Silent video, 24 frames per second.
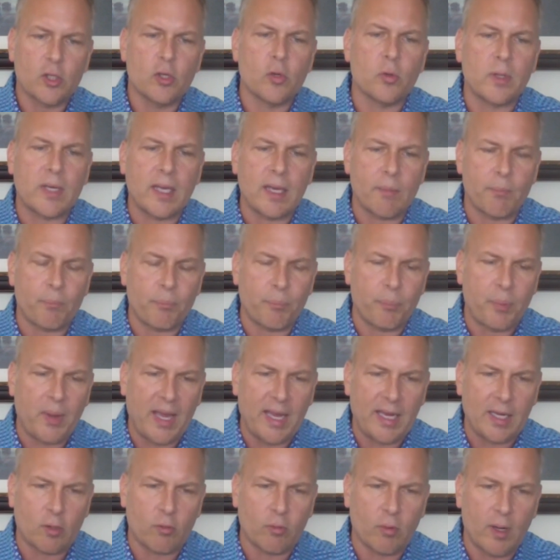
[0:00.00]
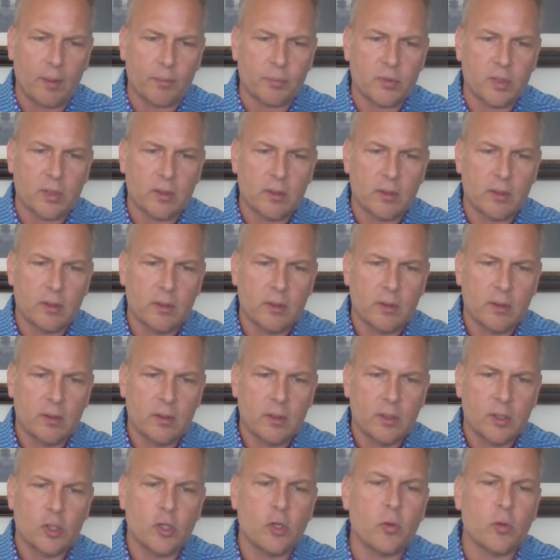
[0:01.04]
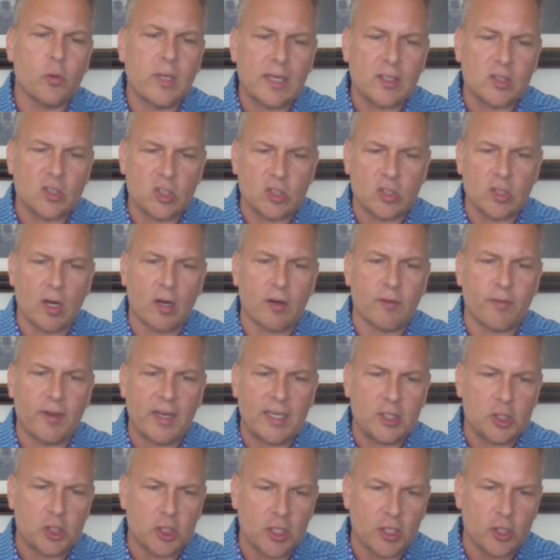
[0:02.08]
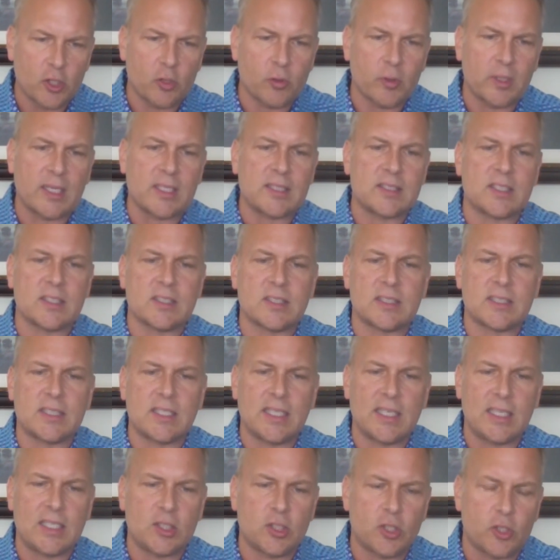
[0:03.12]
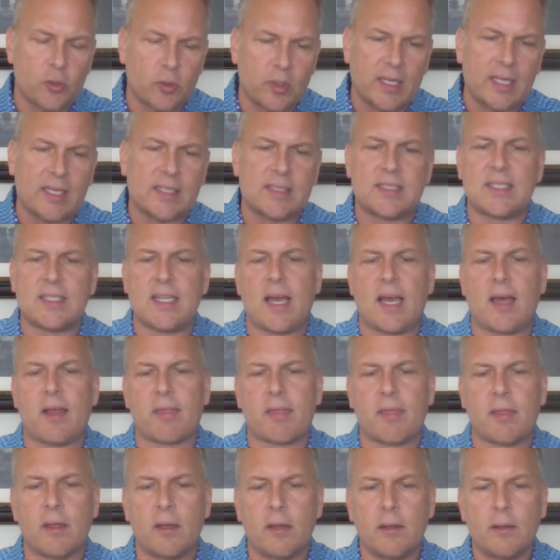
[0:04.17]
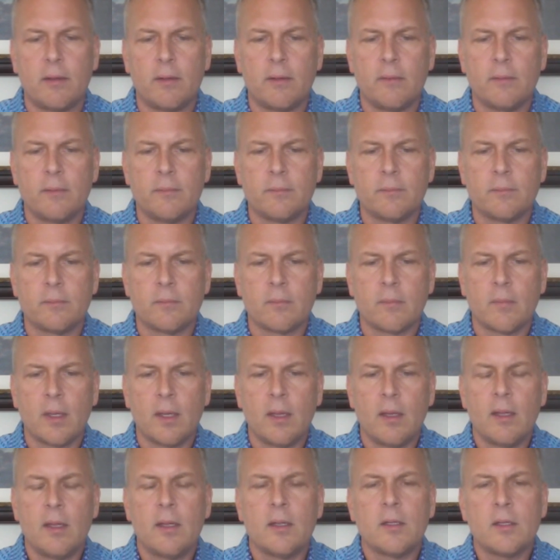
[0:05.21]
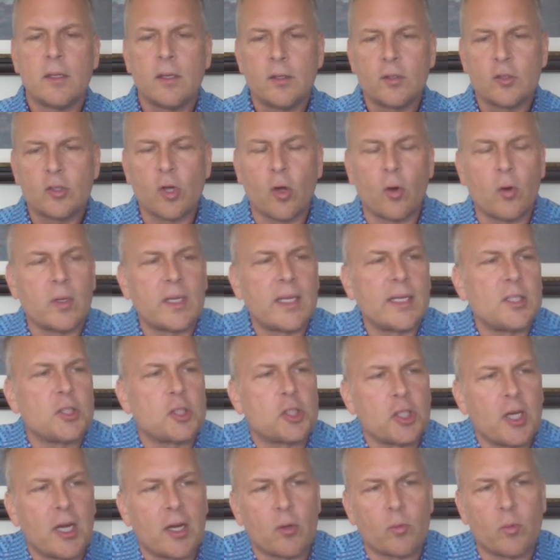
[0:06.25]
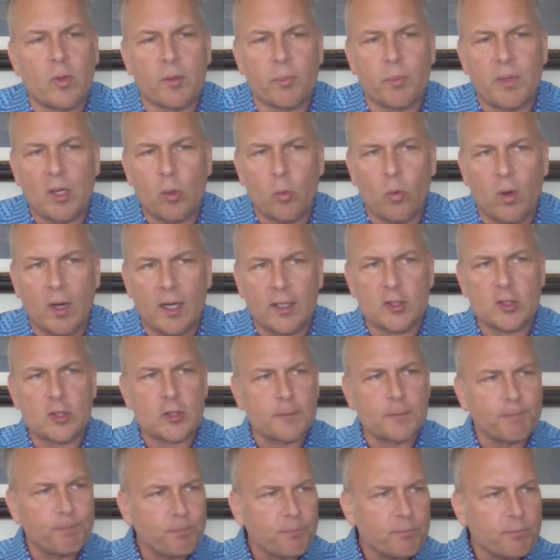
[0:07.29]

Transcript: you get bankrupt, you get starvation, you get disease, you get death. Tony shared with me once,